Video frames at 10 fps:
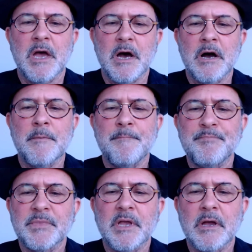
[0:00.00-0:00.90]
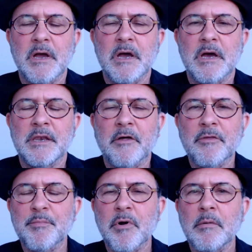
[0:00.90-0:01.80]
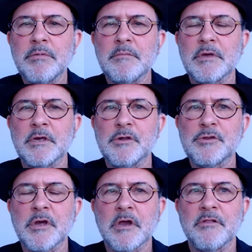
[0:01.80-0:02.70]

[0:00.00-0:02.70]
Now the problem is